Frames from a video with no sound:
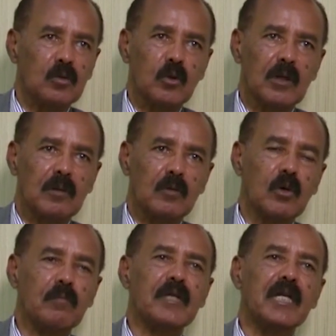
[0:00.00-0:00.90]

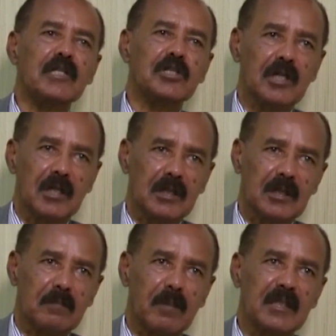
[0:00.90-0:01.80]
We've been
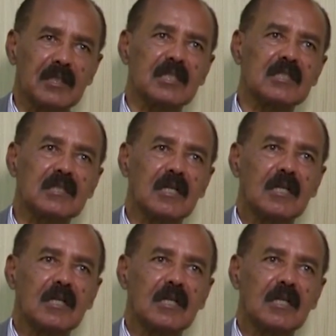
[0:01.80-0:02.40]
educated by these